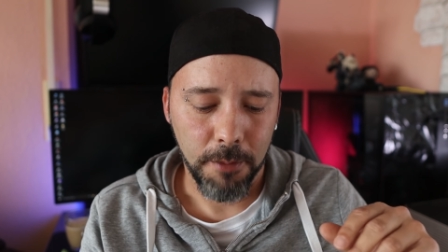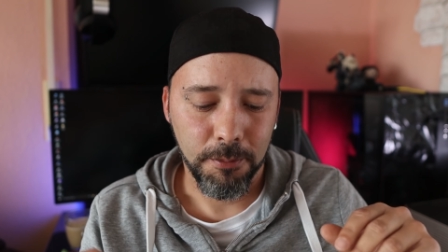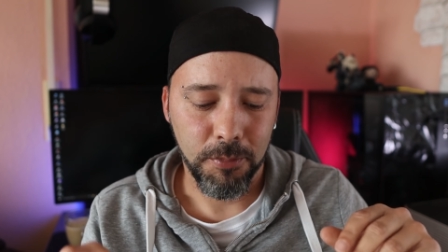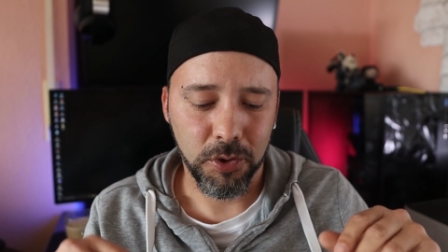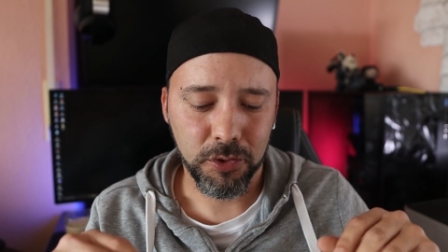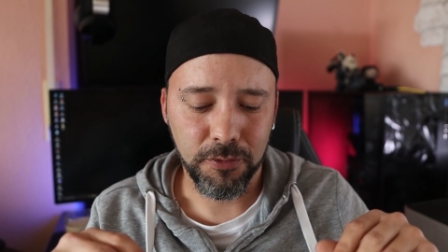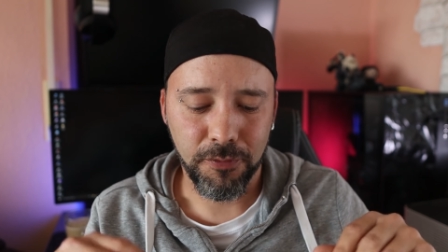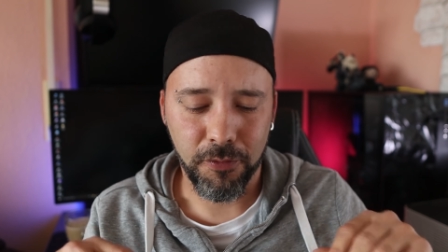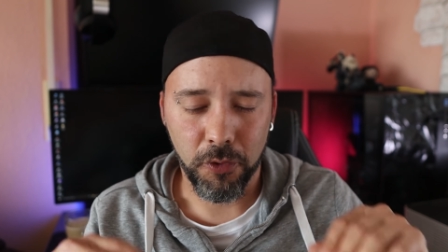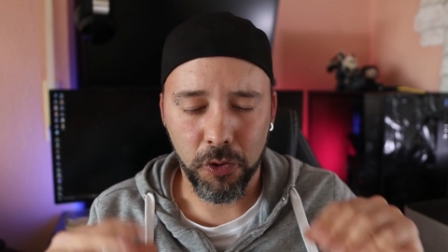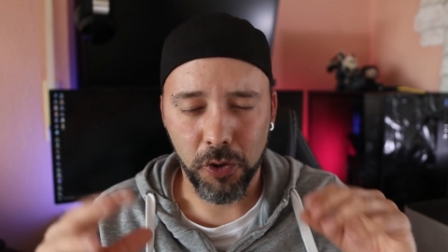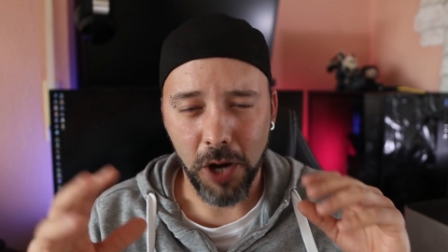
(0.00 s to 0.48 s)

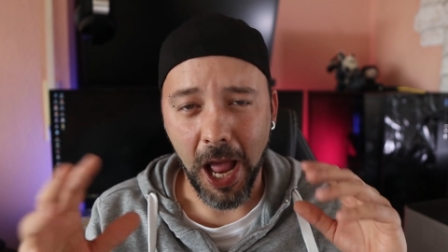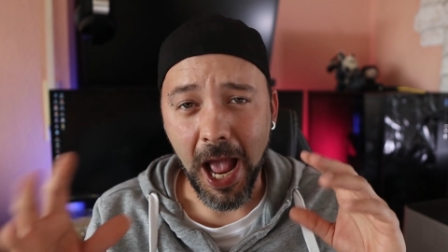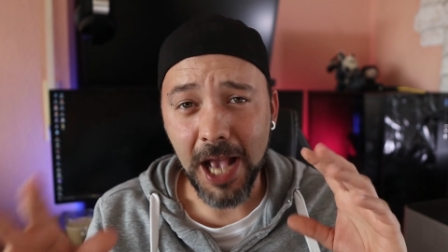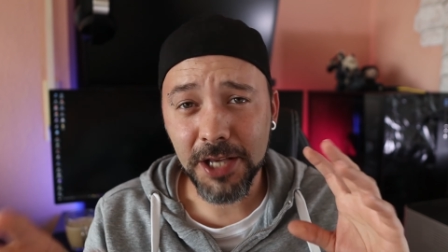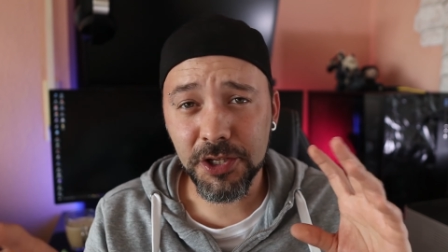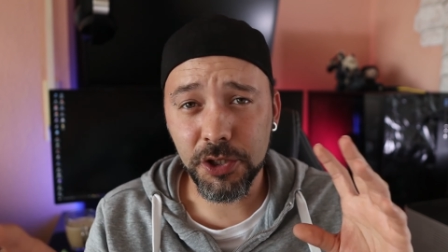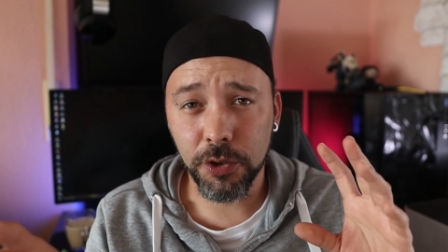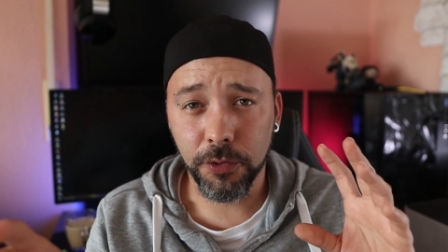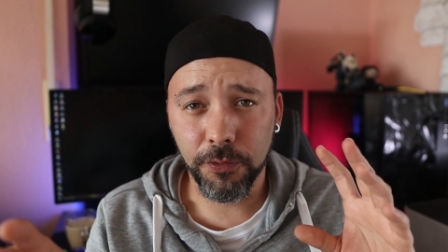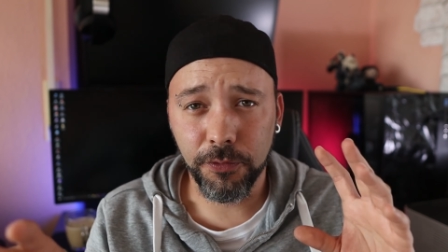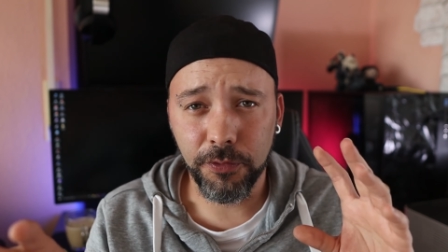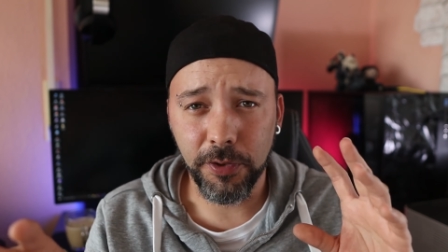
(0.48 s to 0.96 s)
But for
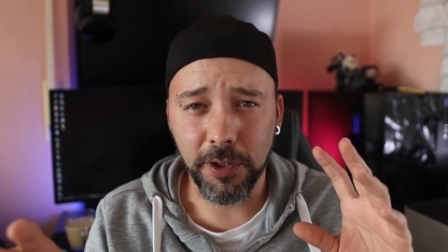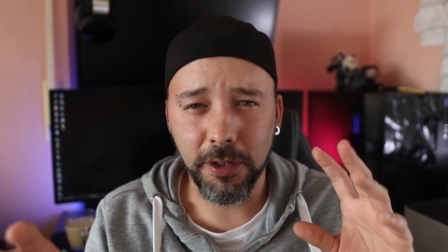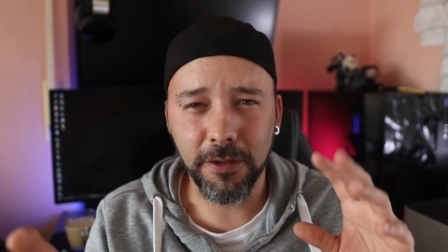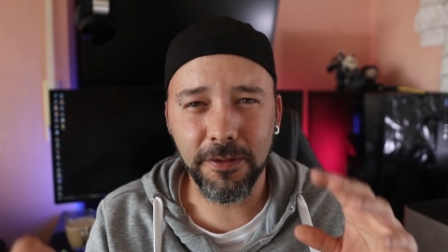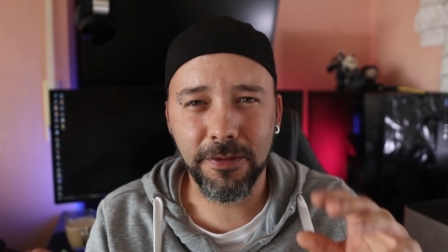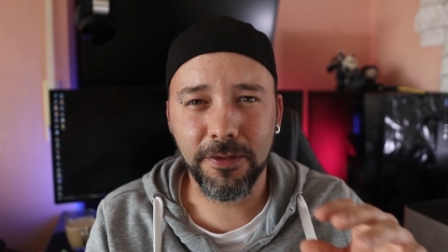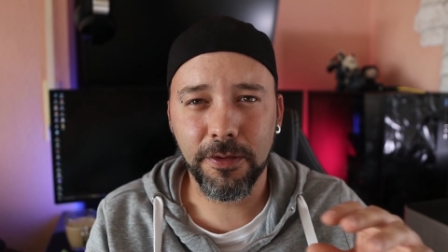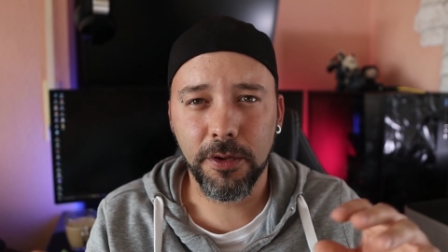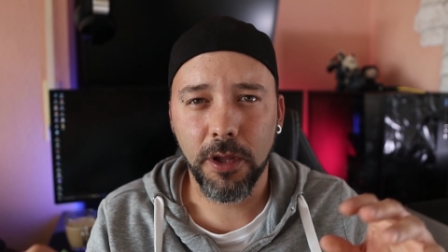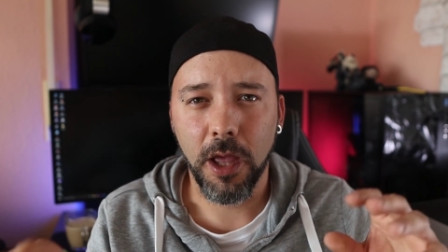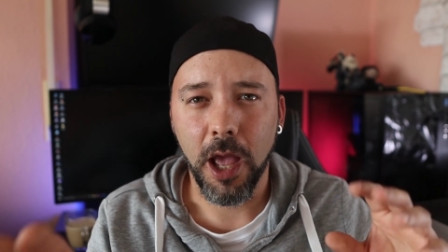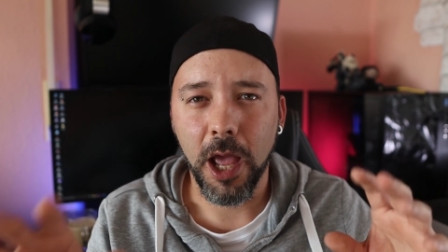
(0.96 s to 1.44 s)
action
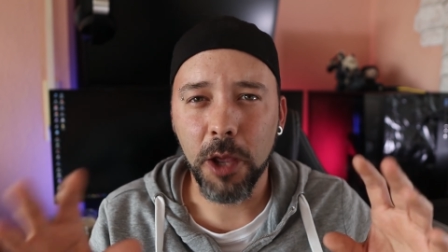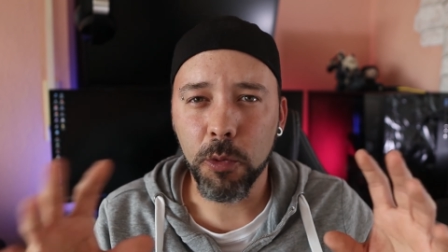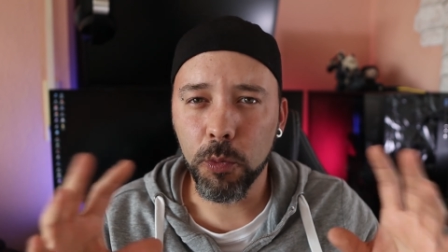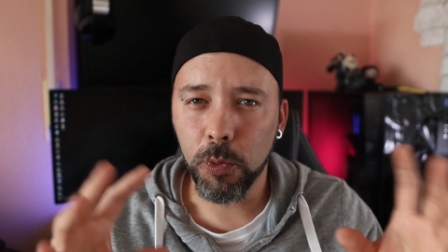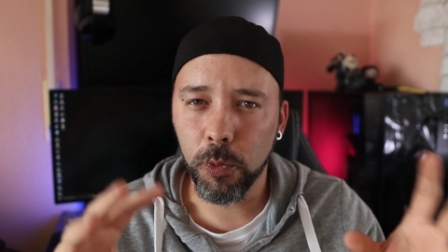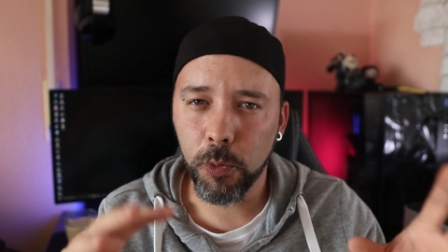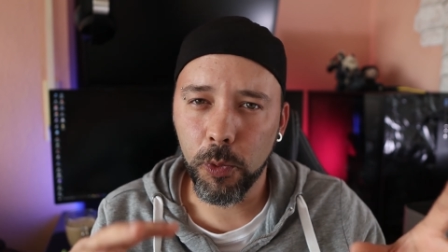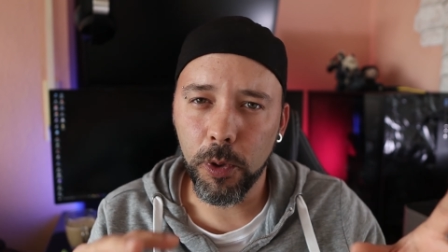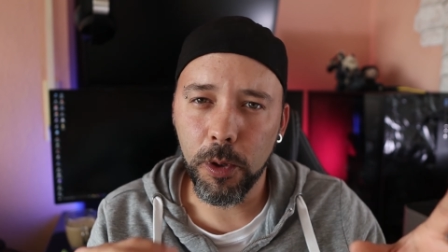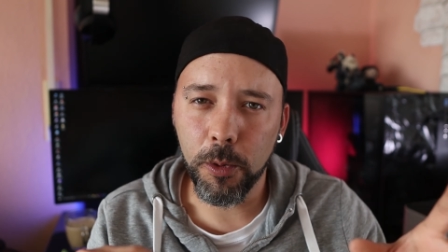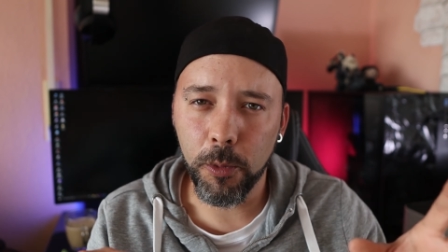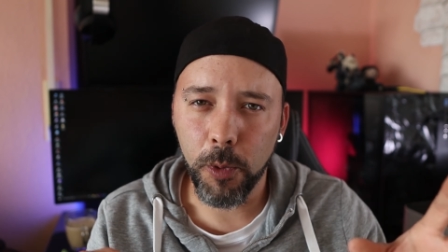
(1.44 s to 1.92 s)
scenes, I
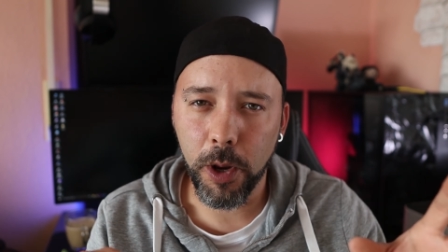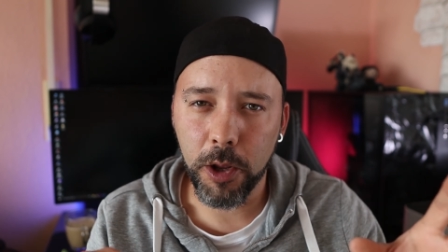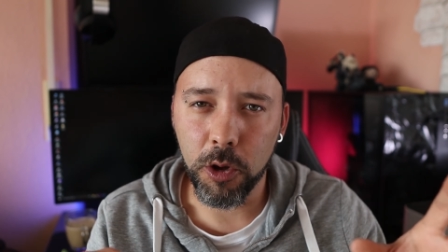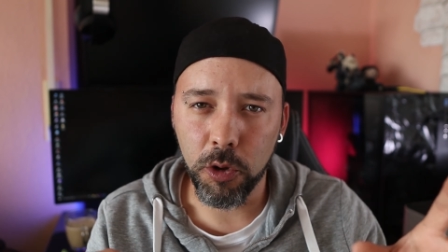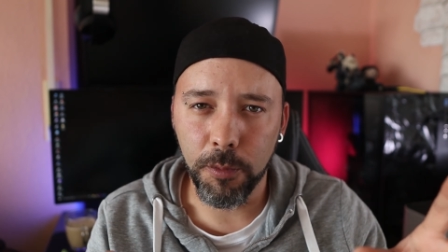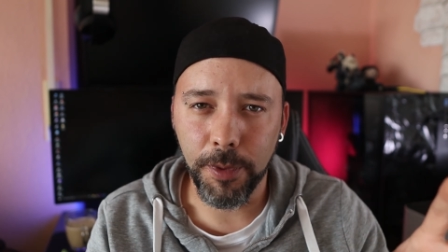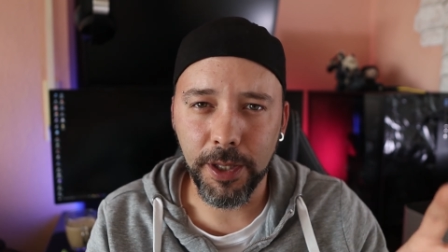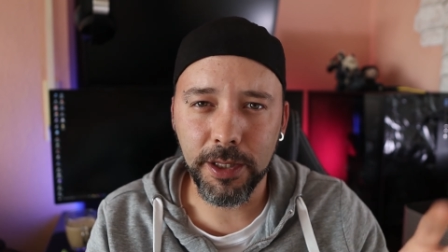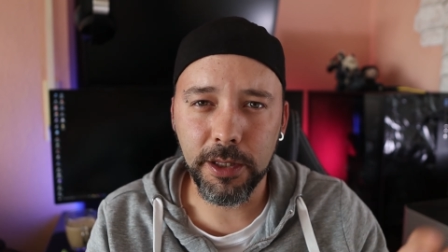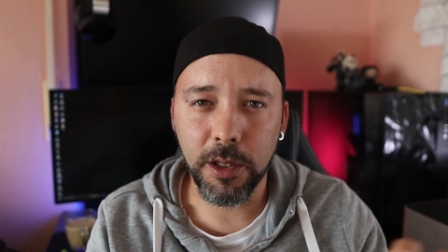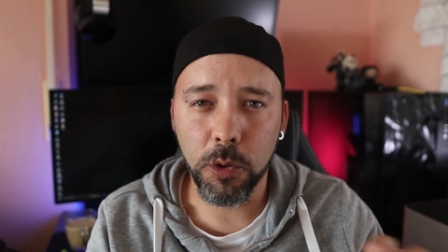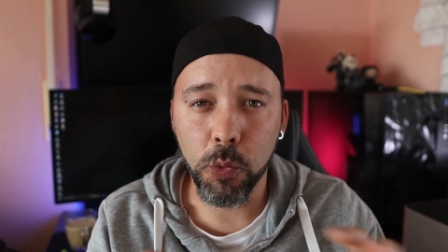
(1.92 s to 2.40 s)
would really
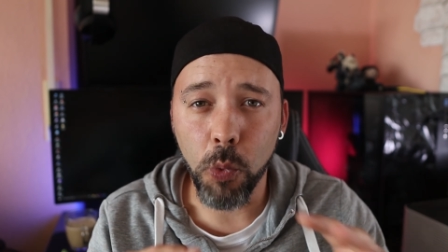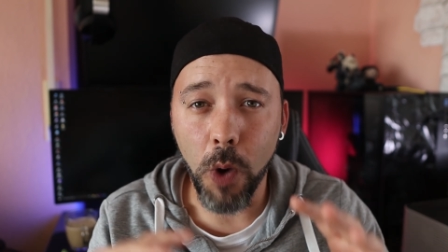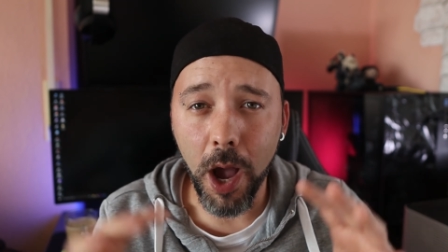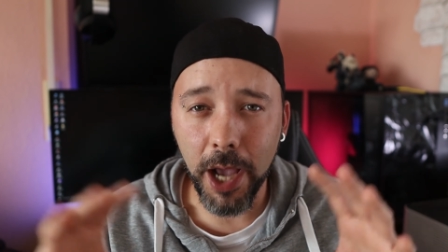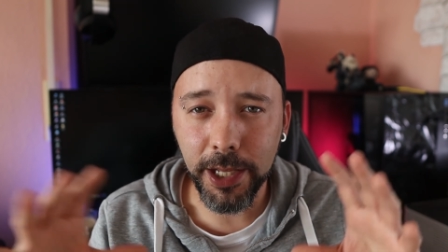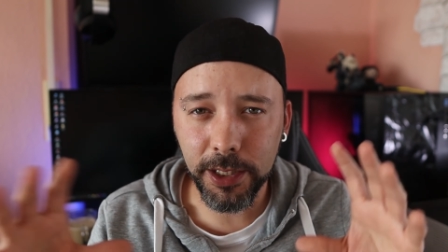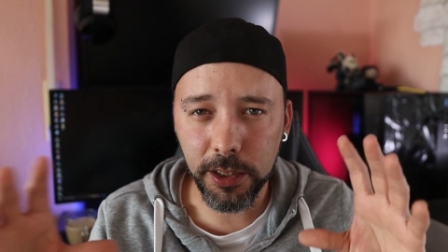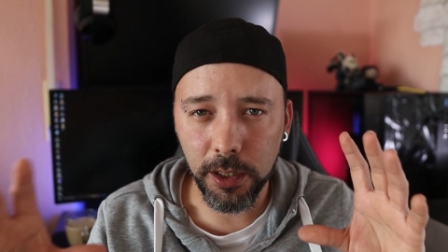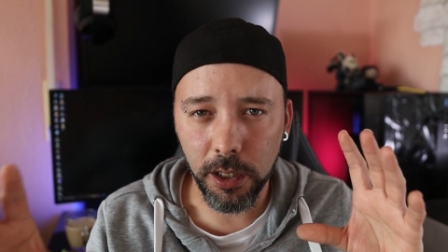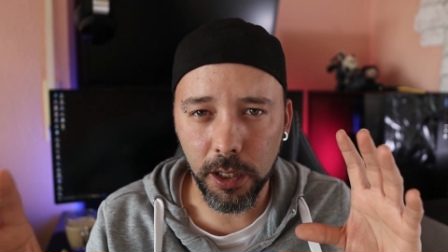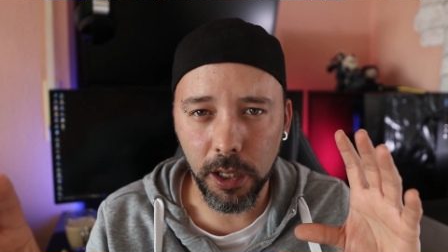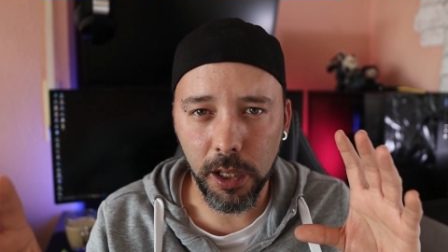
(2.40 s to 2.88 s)
recommend the
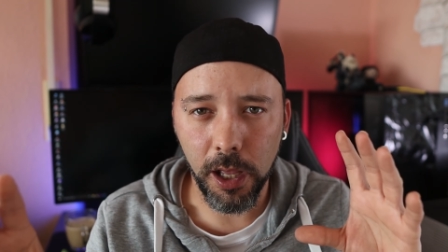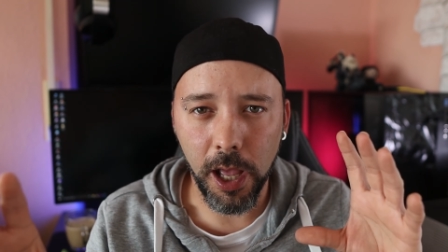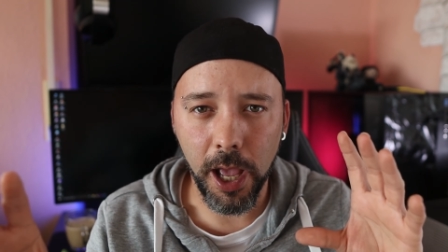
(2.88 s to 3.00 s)
wide